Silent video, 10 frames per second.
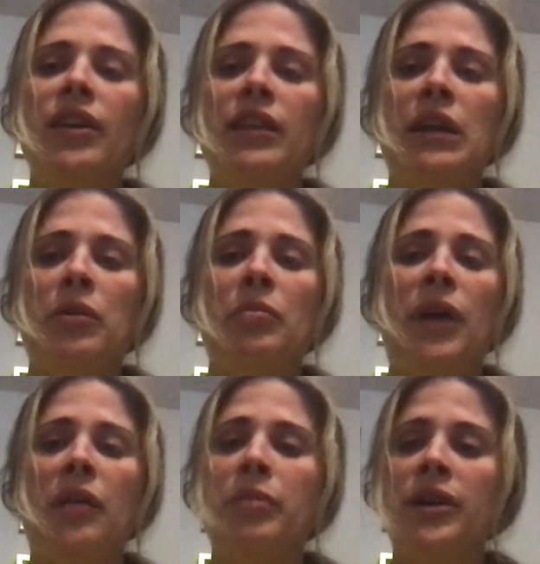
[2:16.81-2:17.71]
and there were
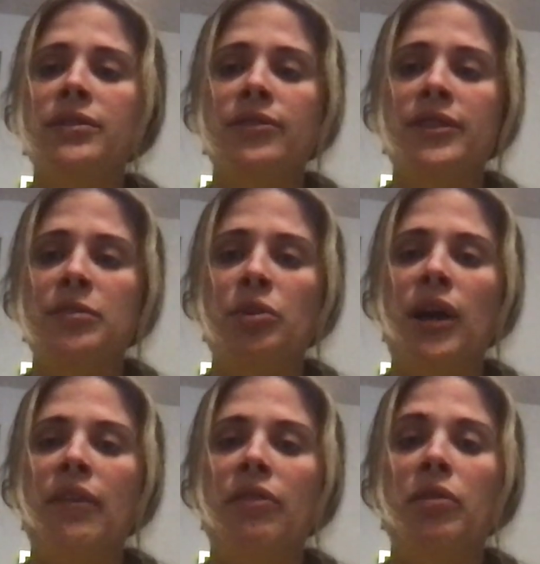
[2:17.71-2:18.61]
bed bugs visible
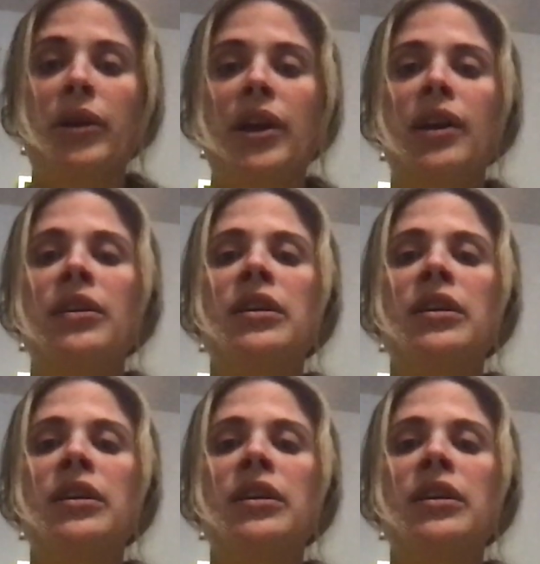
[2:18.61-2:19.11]
everywhere.